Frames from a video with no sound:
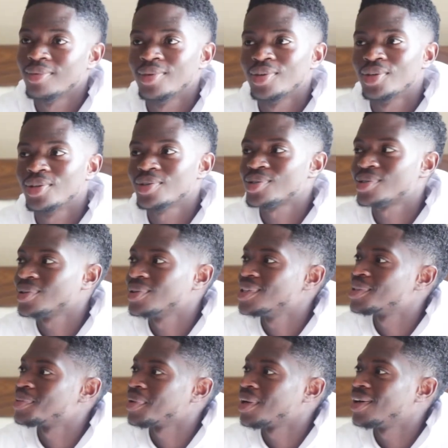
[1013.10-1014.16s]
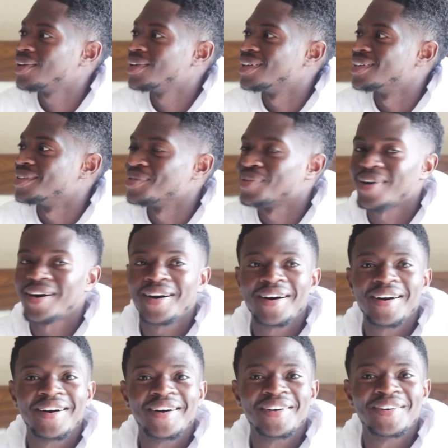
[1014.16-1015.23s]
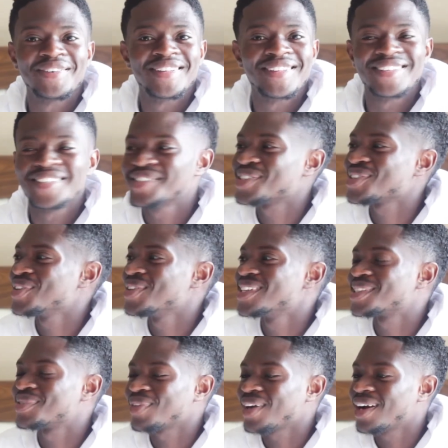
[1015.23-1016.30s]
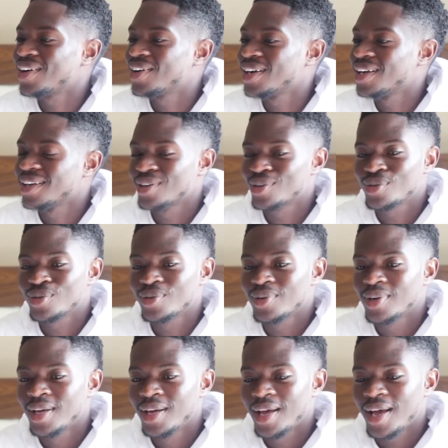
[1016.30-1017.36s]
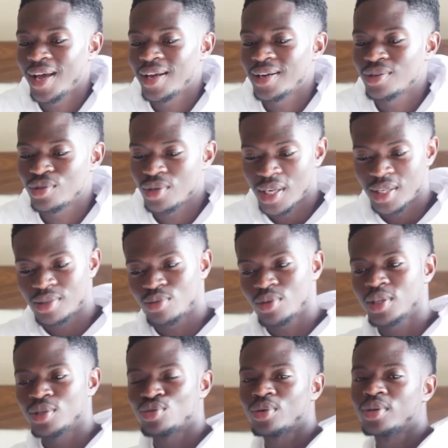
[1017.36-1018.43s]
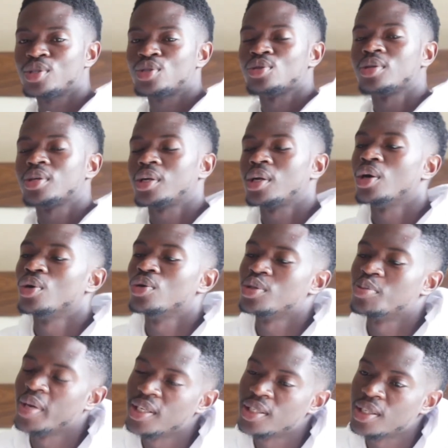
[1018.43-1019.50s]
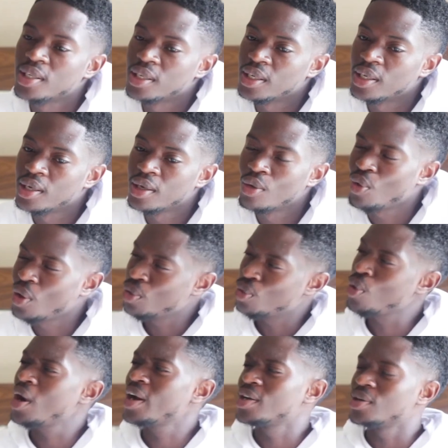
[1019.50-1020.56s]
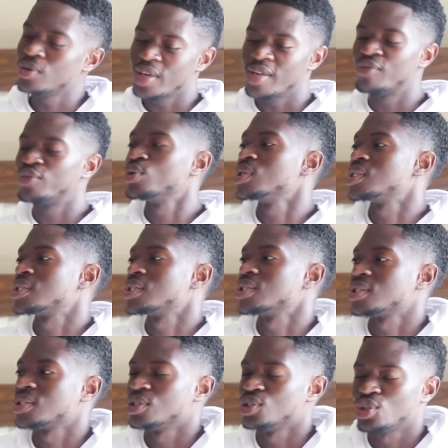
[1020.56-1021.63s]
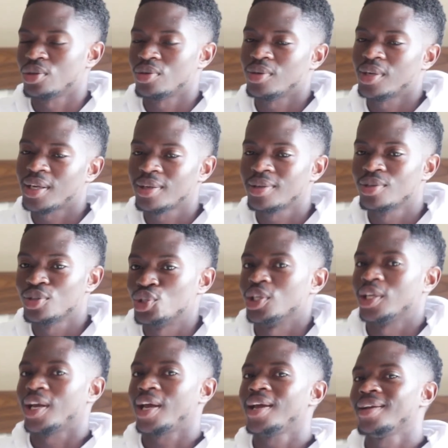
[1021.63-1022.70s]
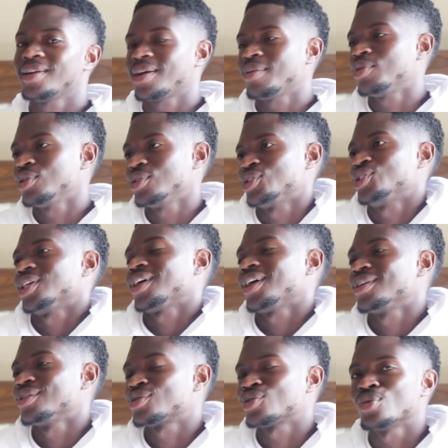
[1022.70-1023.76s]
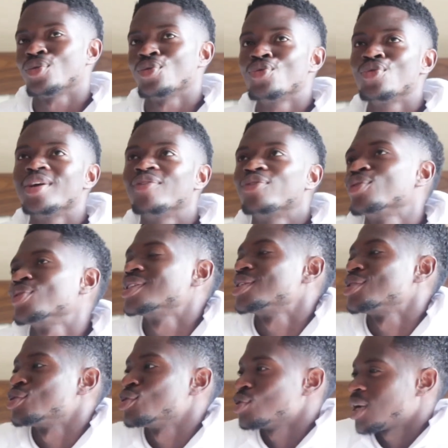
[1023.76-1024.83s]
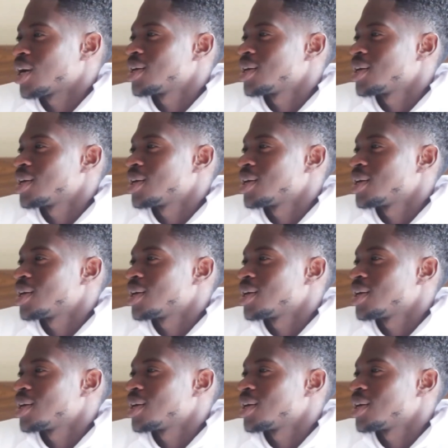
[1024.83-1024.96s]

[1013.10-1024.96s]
You're so inspiring. Wow, you're so inspiring. Cool. And as we draw to the close, basically, what are your influences in general? You Shekane, come on, you Shekane. So who influences you guys?